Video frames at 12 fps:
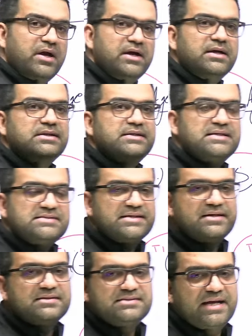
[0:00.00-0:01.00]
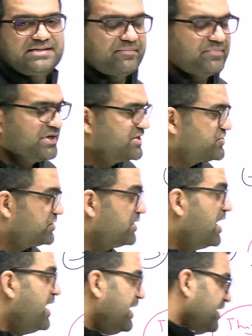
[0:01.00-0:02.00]
this year's examination.
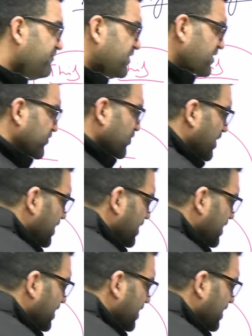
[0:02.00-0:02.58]
Even if you are